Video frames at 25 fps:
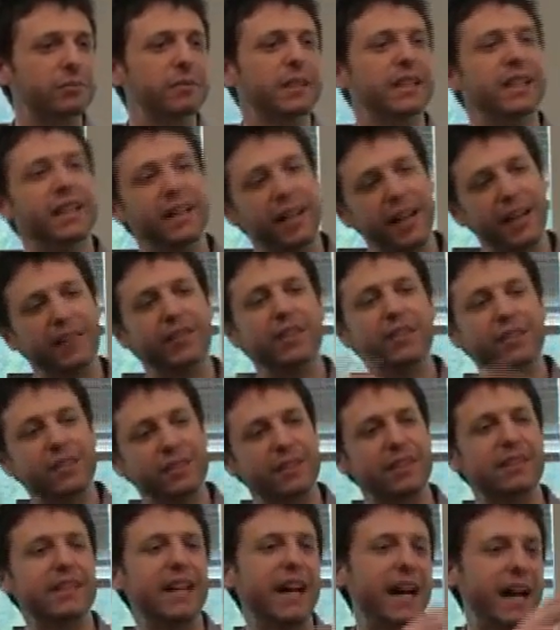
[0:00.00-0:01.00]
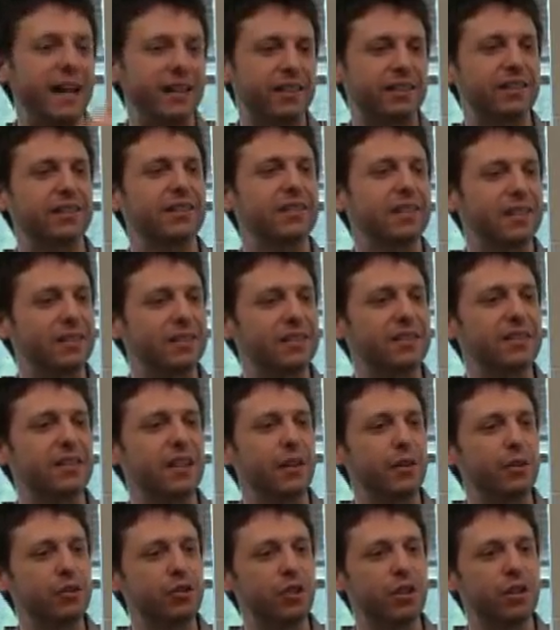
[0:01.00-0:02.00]
and this is a task, and this is
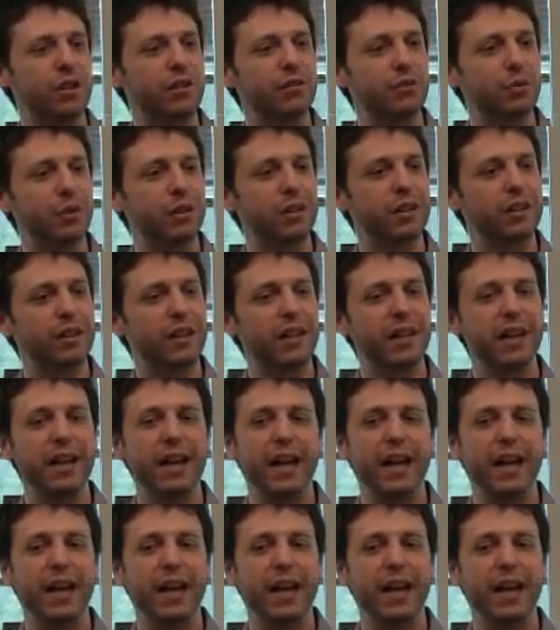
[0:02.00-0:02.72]
another chunk of work.